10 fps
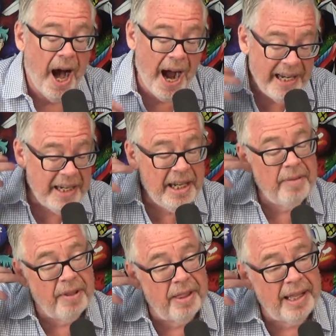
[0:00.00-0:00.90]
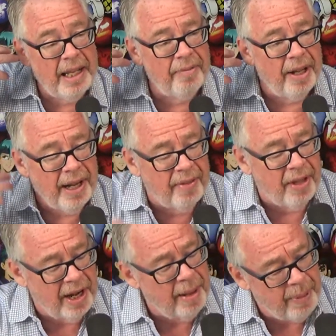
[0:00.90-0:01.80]
I didn't even think of it, and
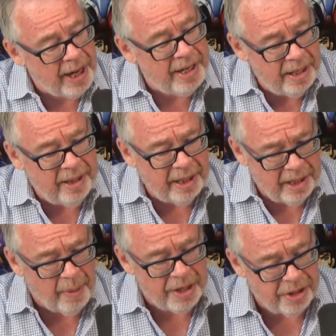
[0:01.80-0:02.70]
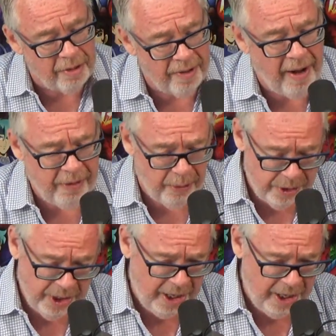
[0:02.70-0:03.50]
then but I did think to myself afterwards,